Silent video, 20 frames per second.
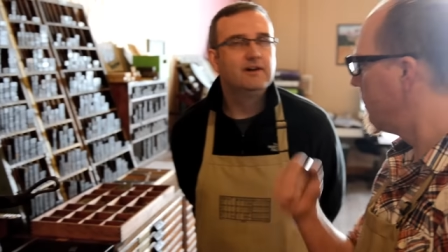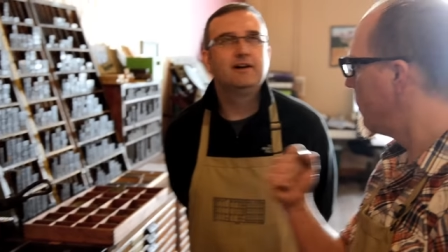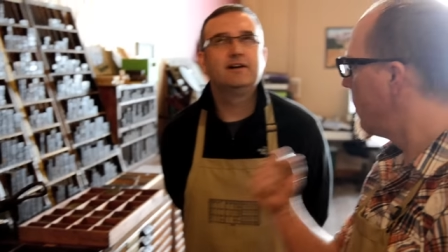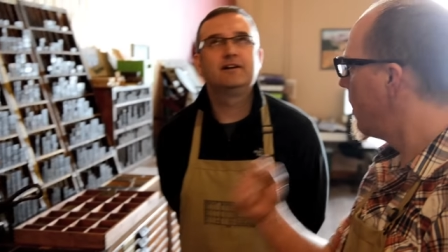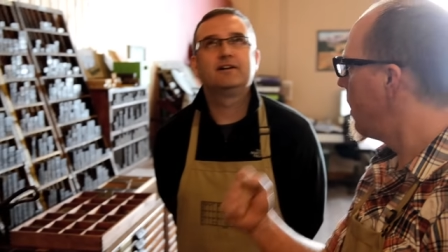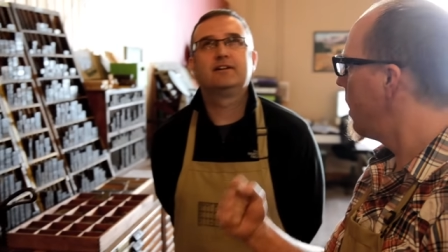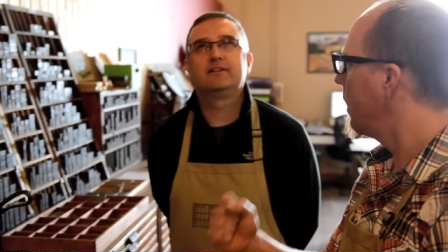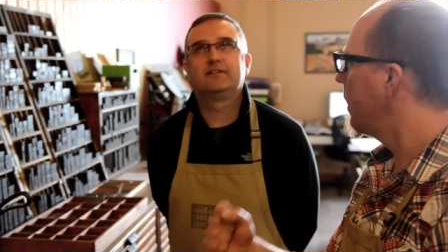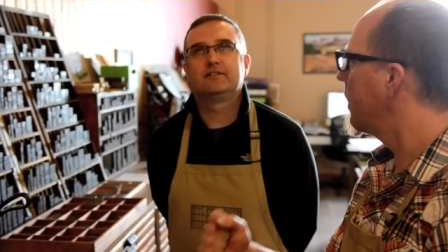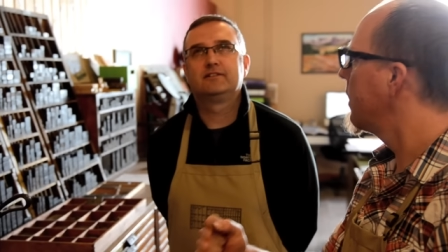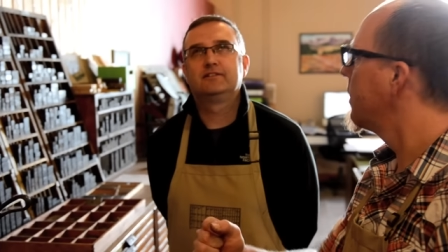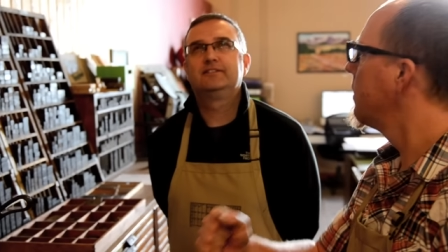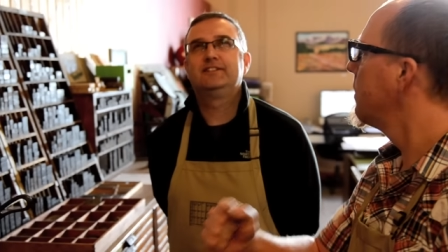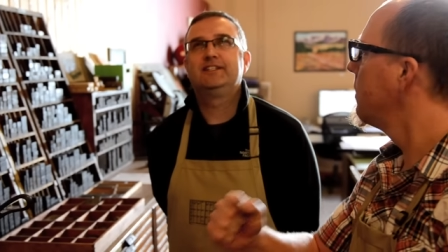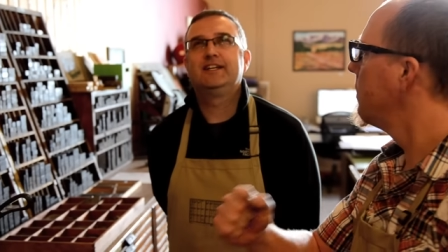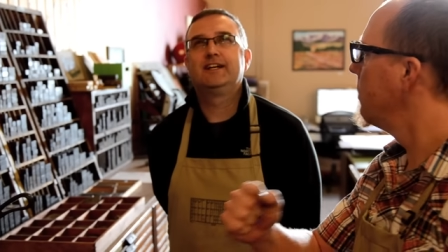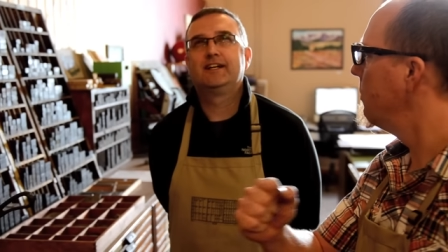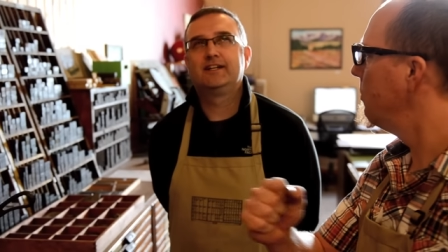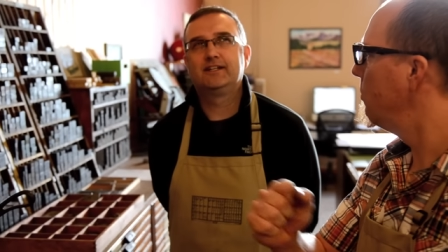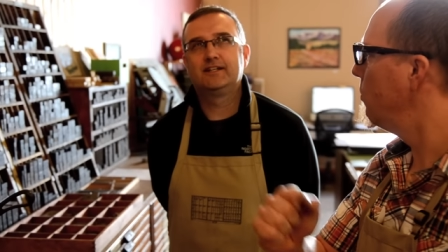rock.
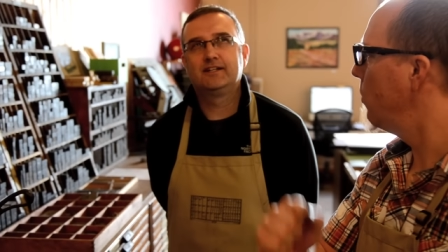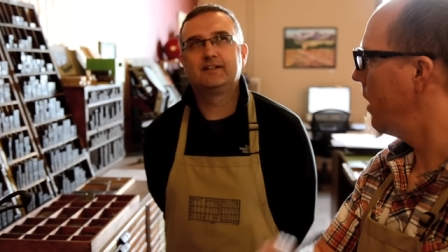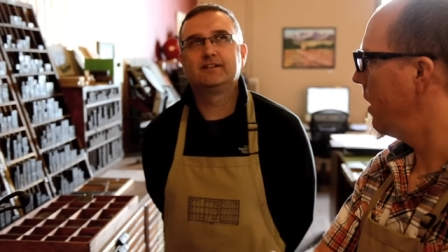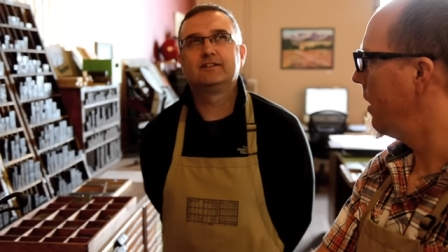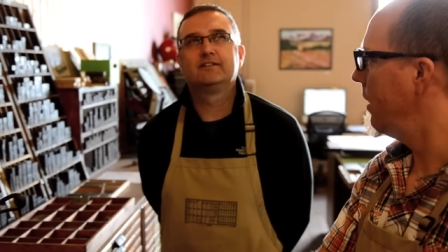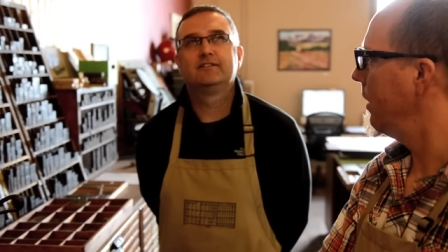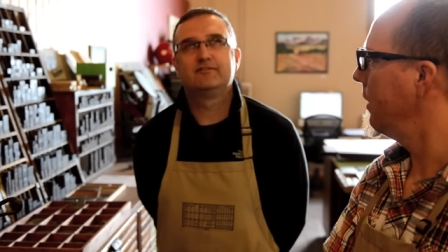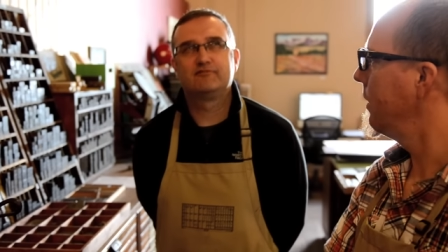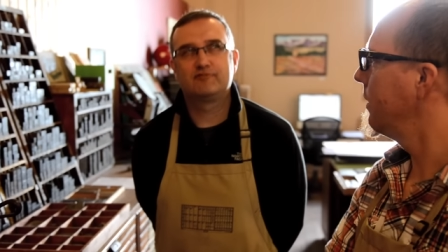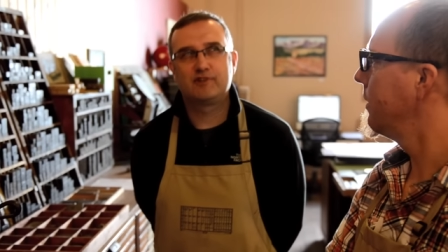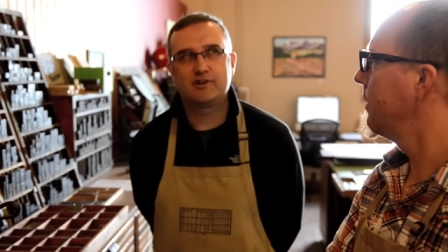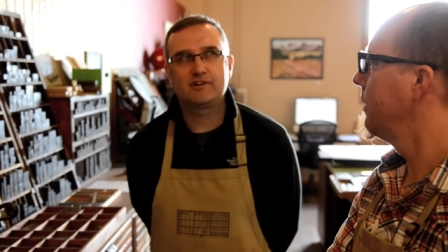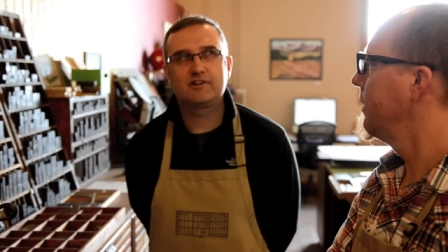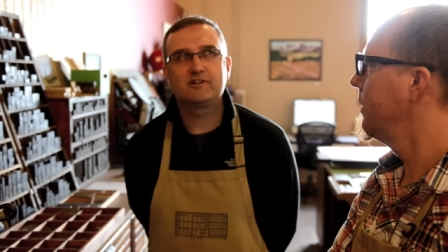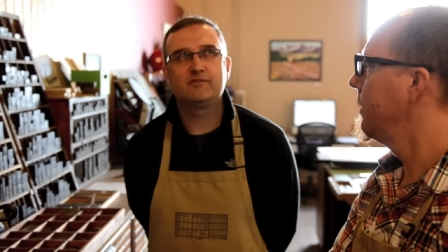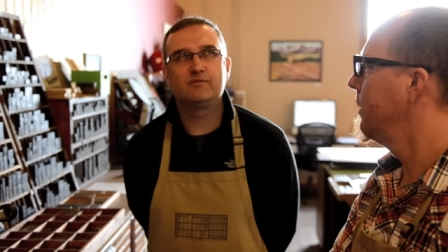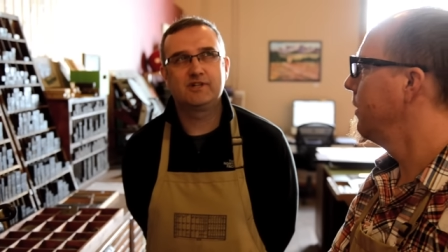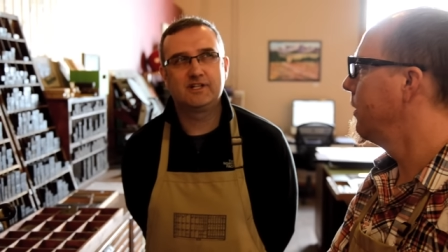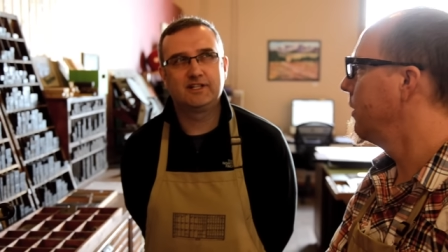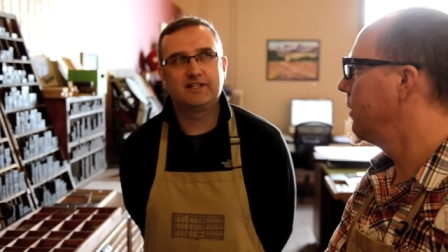Yeah, yeah. Well.
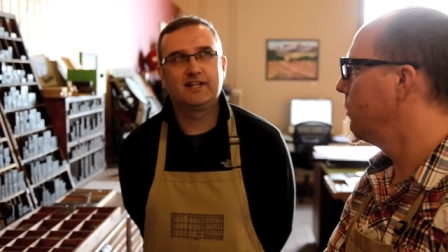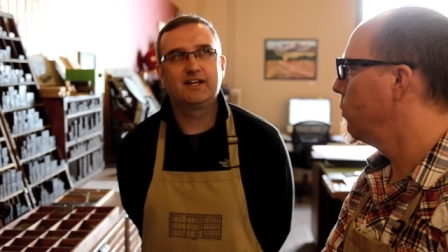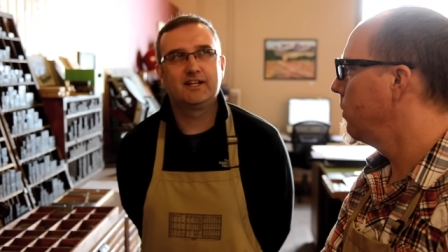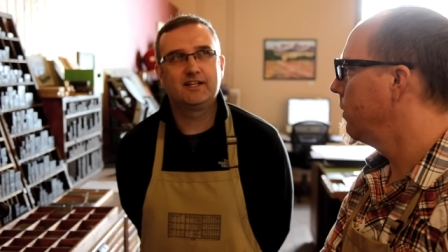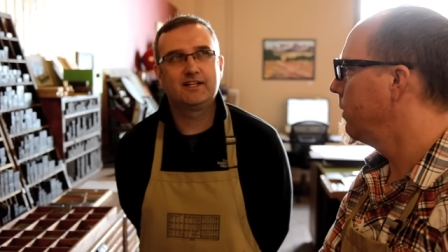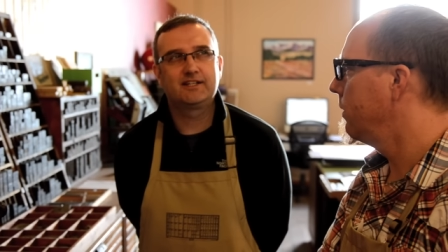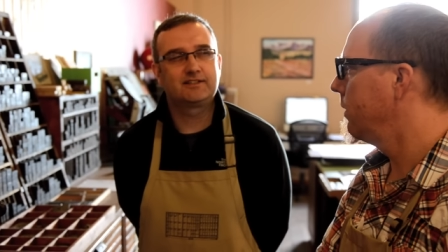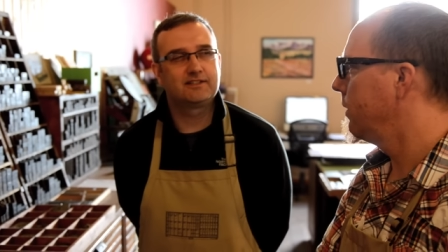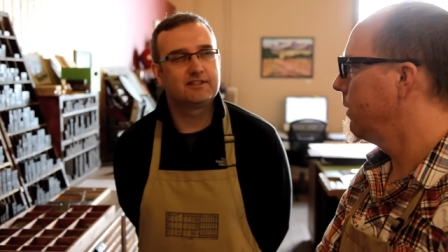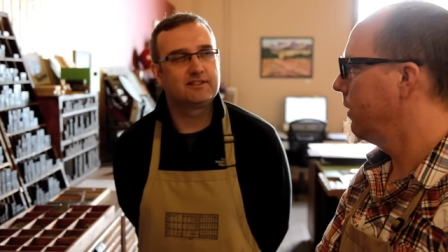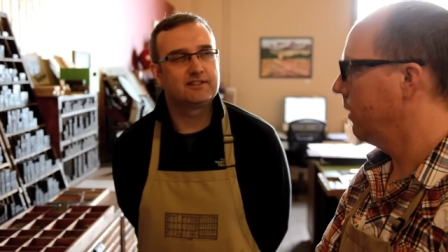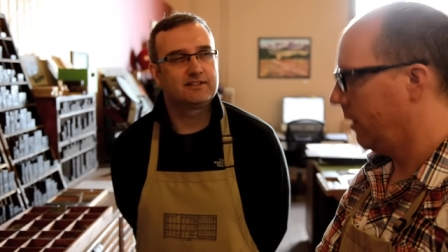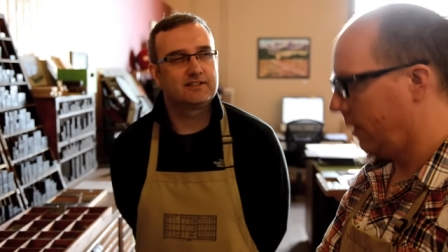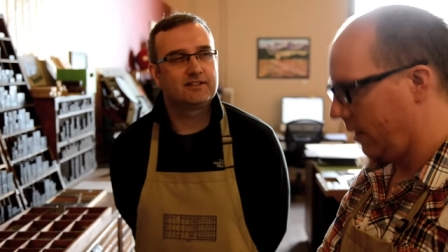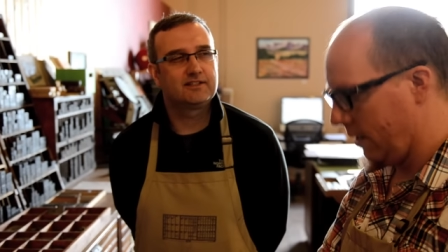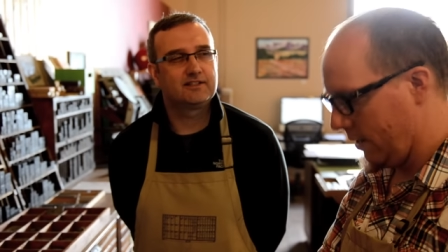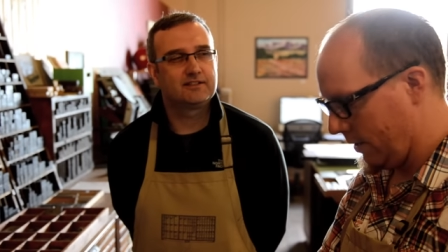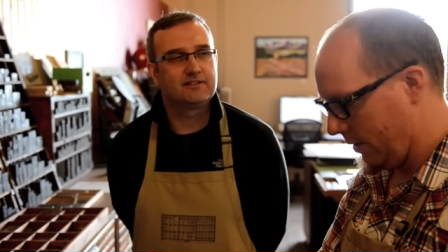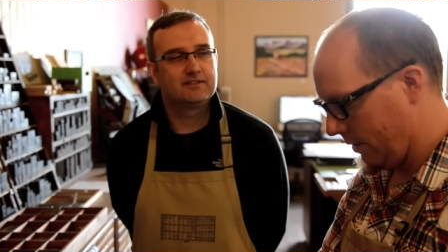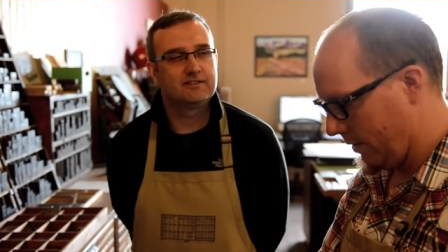Rockwell. Yeah. I like that. Yeah.